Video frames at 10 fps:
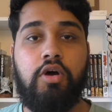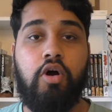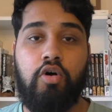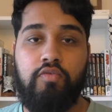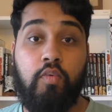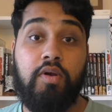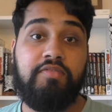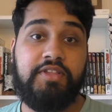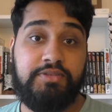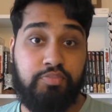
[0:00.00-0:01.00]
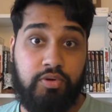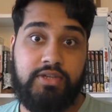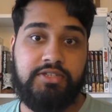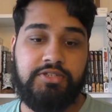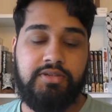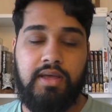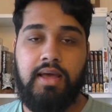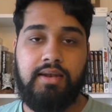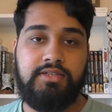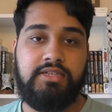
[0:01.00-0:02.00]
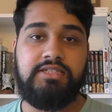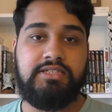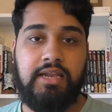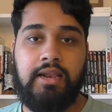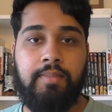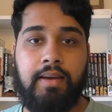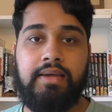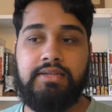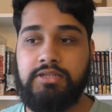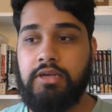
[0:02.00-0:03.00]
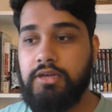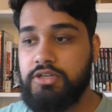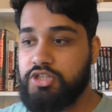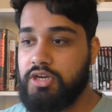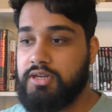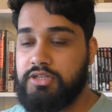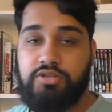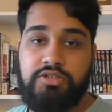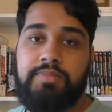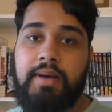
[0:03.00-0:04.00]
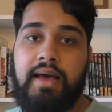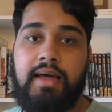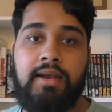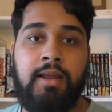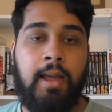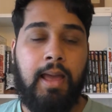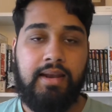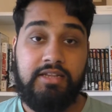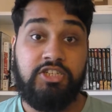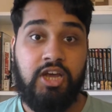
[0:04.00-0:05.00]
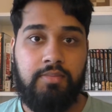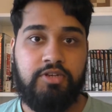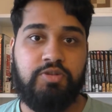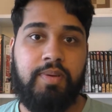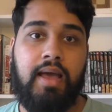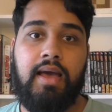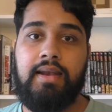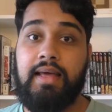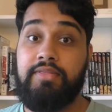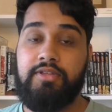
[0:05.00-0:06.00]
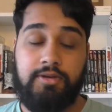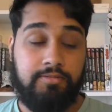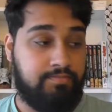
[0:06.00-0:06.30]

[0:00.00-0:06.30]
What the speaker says: of one of these priests, and he's telling about his journey to Japan and his time in Japan and the